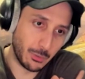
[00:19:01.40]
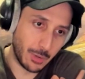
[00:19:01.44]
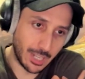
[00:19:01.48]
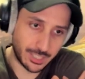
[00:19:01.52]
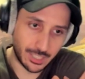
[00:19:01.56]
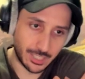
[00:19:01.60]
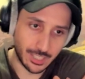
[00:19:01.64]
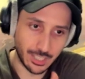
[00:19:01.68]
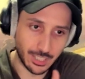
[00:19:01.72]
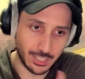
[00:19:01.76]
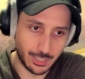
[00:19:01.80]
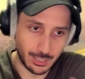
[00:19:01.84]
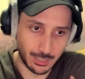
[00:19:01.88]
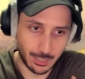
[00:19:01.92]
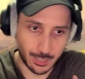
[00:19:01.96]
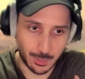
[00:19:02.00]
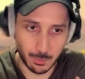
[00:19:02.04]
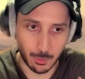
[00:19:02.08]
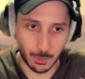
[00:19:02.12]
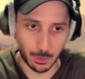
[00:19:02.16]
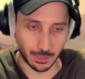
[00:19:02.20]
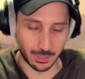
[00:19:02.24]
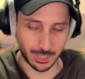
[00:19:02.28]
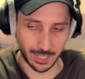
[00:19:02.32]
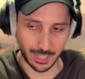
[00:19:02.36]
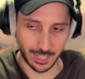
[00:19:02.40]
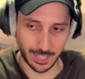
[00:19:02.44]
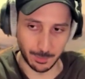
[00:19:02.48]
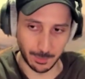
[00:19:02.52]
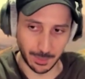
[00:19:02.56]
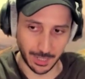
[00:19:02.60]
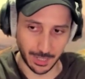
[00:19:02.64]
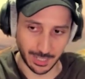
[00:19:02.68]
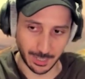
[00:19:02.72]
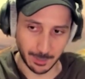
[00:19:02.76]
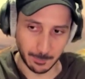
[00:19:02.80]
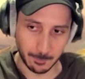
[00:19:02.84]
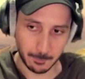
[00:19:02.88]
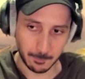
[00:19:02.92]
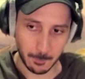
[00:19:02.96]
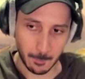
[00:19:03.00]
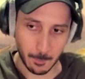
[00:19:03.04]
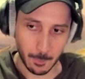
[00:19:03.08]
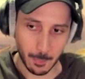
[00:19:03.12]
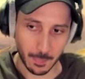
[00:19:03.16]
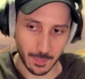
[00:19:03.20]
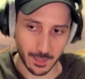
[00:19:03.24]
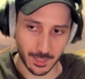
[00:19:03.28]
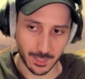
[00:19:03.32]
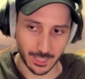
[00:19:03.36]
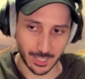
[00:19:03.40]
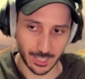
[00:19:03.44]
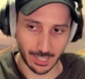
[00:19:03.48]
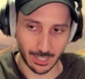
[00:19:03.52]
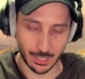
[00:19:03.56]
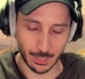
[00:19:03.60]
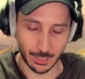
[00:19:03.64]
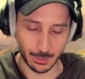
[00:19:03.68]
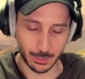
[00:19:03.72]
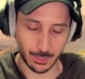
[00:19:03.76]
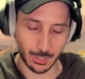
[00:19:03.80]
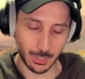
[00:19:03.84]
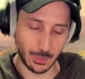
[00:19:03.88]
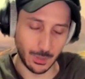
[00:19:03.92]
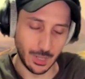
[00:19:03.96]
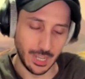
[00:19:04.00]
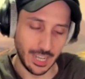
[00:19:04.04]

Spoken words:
a good sports anime, so